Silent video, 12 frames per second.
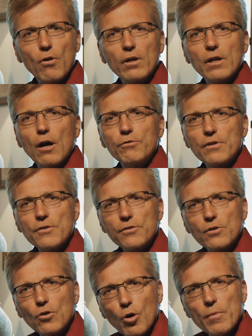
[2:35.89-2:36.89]
the people for
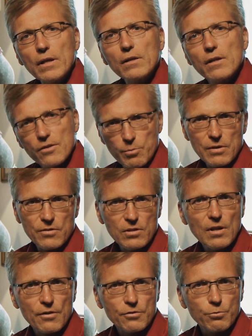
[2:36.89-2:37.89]
the coming of the
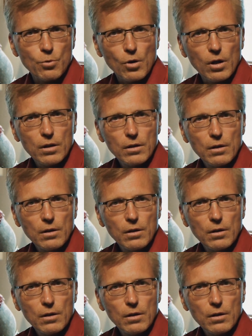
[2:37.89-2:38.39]
Messiah.